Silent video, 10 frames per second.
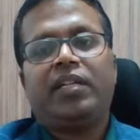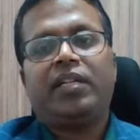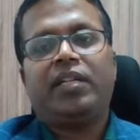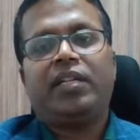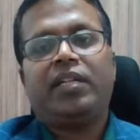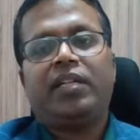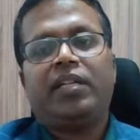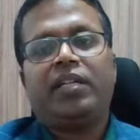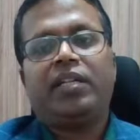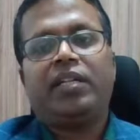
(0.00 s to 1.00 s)
and there is
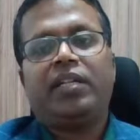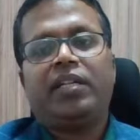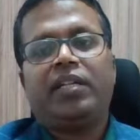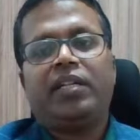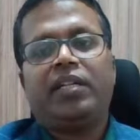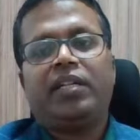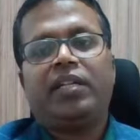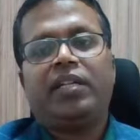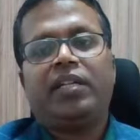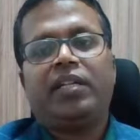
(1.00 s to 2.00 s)
some meaning of going
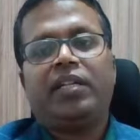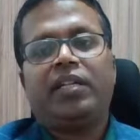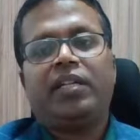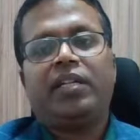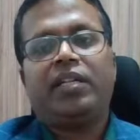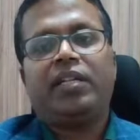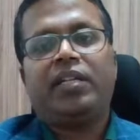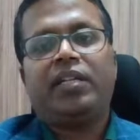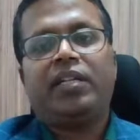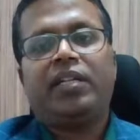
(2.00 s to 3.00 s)
for this procedure,
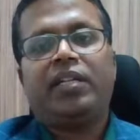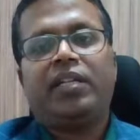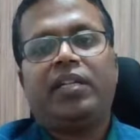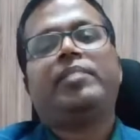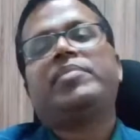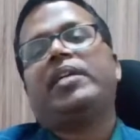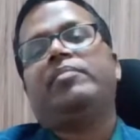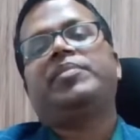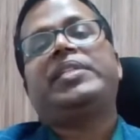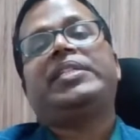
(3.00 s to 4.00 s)
and at the same
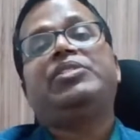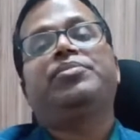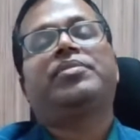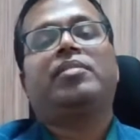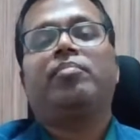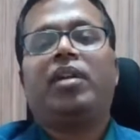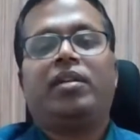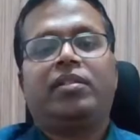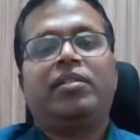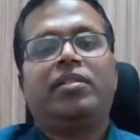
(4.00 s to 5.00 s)
time, if the tubes are
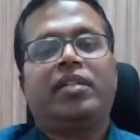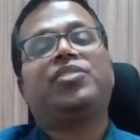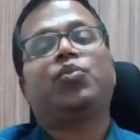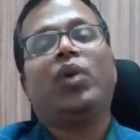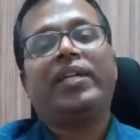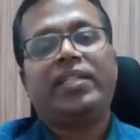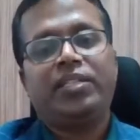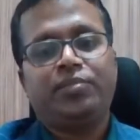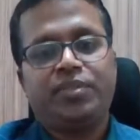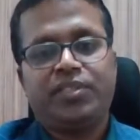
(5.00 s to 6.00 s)
blocked, at least
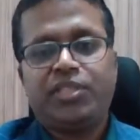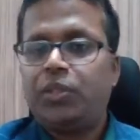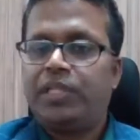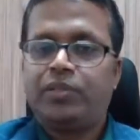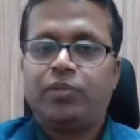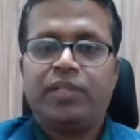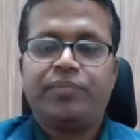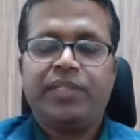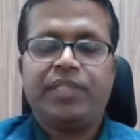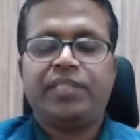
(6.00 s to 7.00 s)
one tube is required to
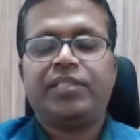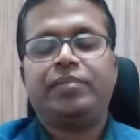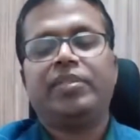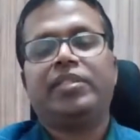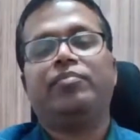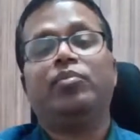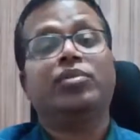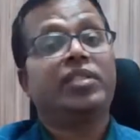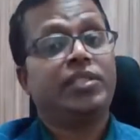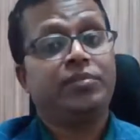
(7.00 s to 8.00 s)
have pregnancy. But if
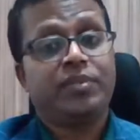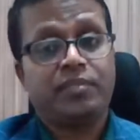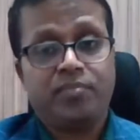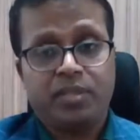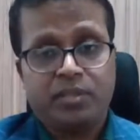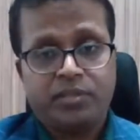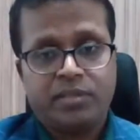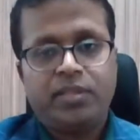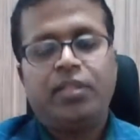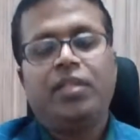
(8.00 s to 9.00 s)
both the tubes are
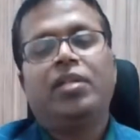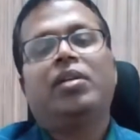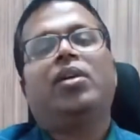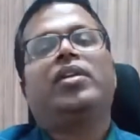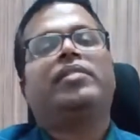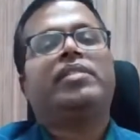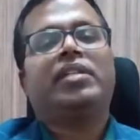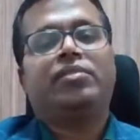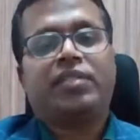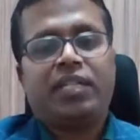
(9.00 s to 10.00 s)
blocked, or having
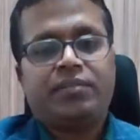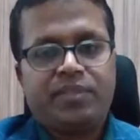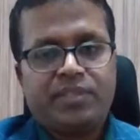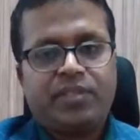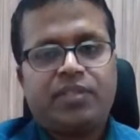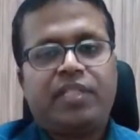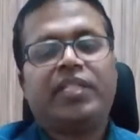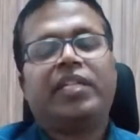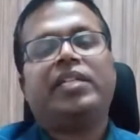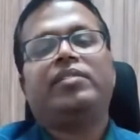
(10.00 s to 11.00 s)
hydrosalpinx or any
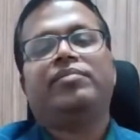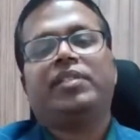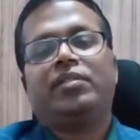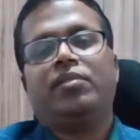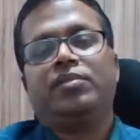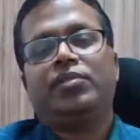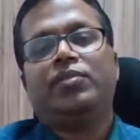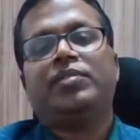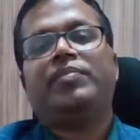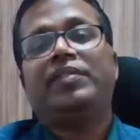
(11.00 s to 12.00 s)
kind of pathology
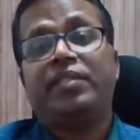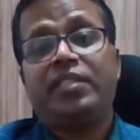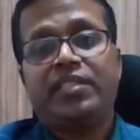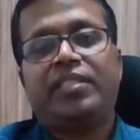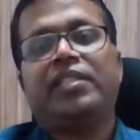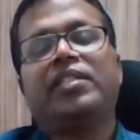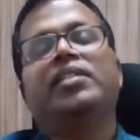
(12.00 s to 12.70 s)
which prevents the